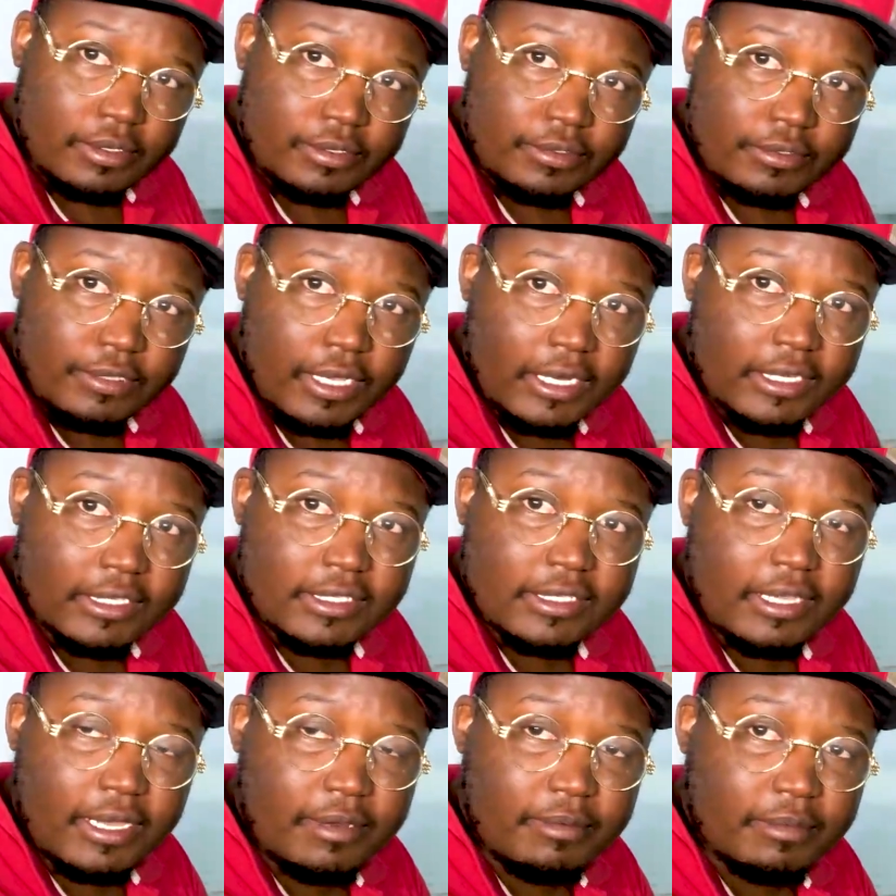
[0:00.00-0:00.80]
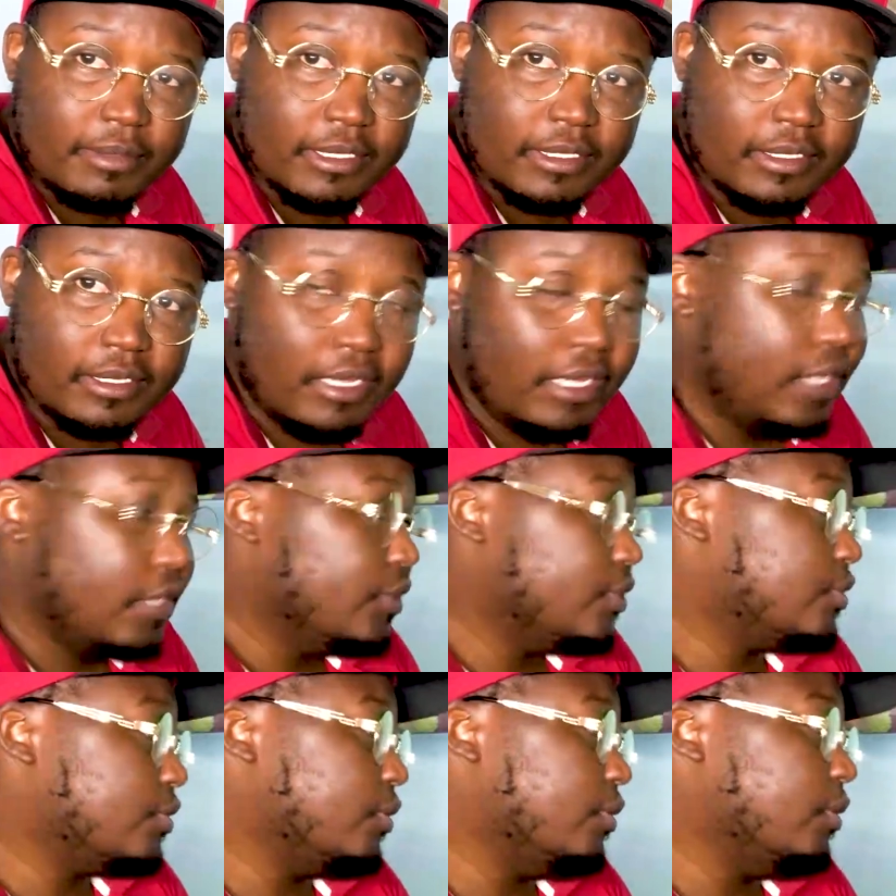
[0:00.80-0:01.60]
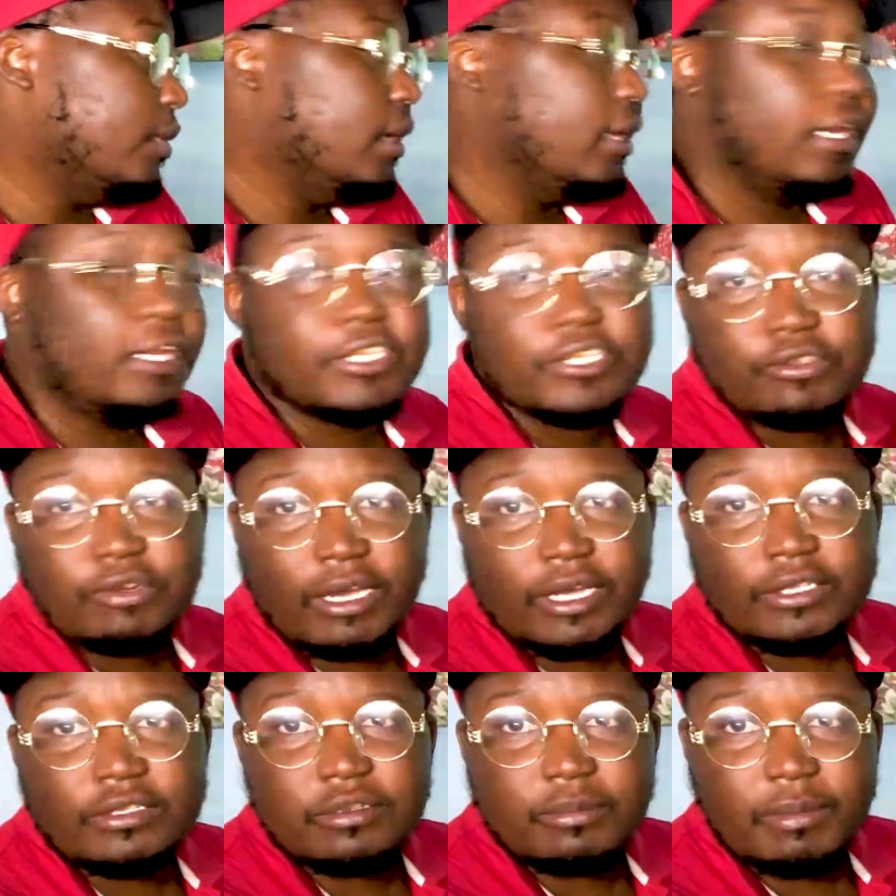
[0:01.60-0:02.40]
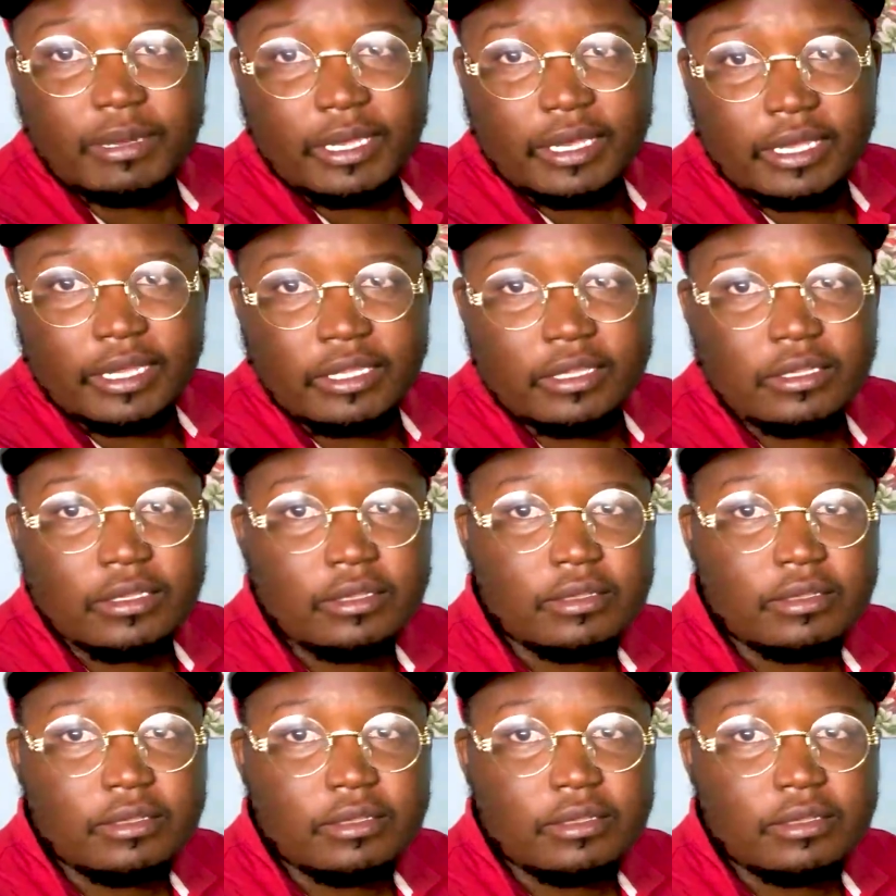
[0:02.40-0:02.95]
You understand me? So let's try to make it